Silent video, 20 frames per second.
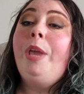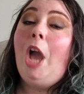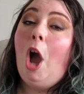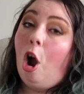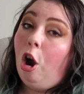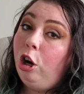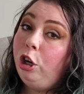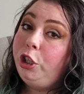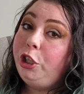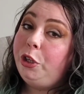
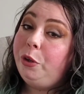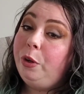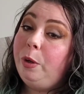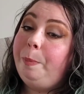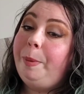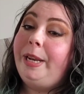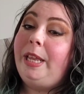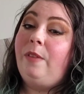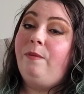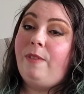argued,
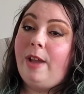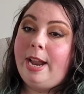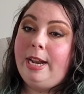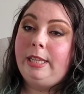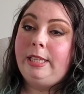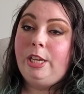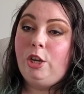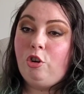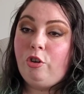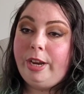but he
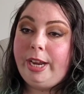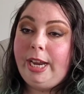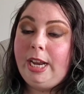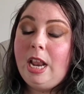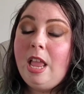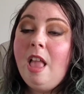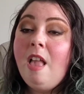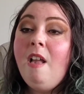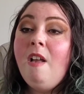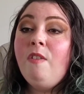finally
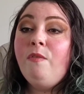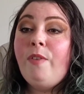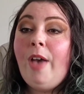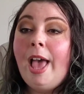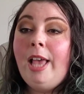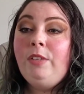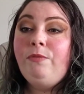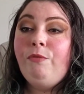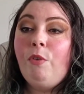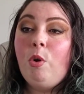agreed.
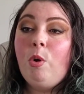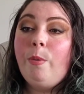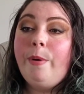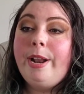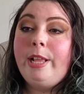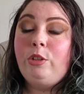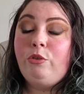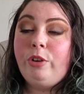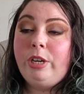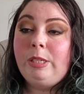Fast
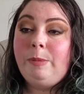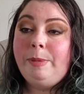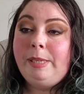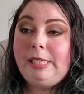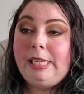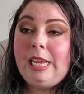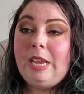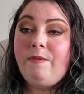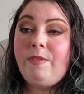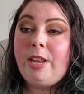forward, it's
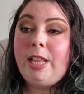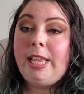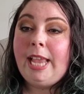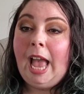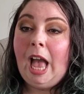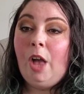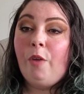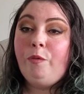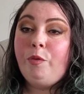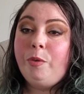Christmas Eve, and in the
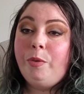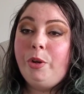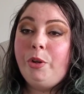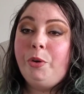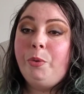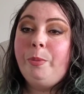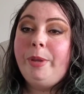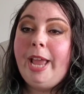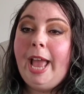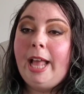
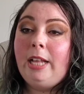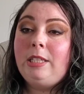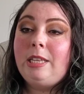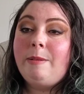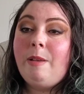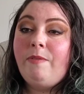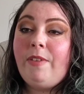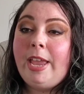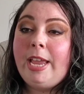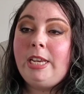afternoon, we had
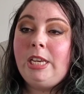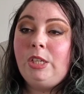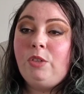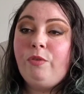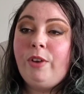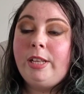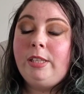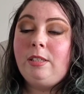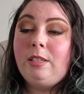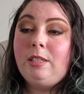some of Andy's
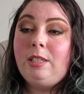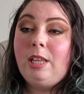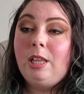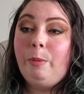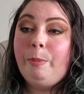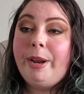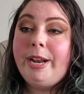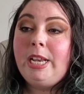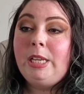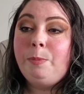friends to
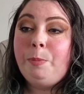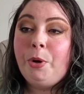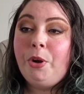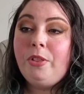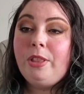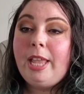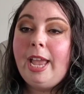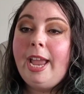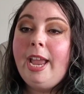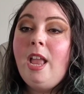celebrate his
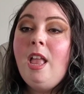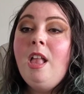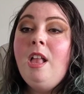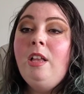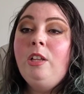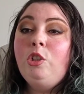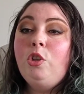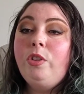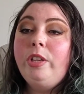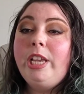birthday.
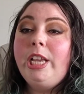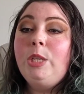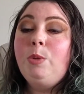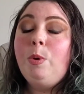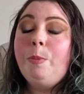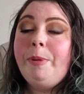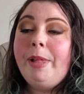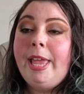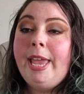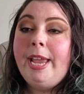So the kids
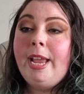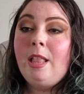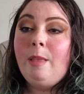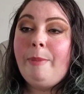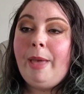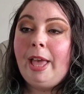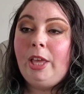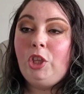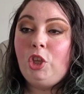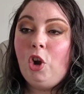were playing in the
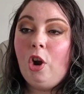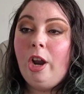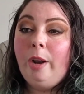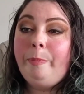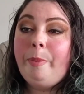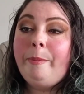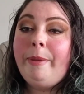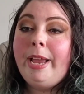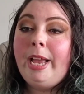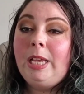backyard,
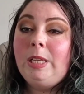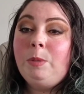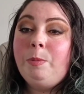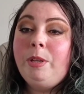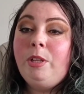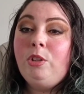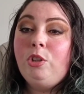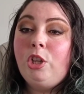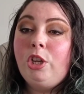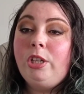but my
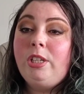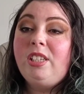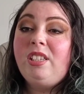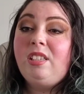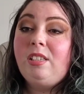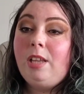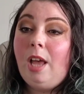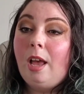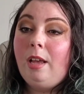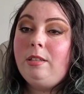husband looked
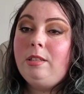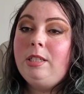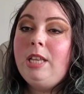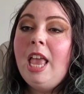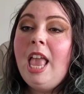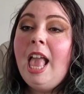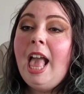sus.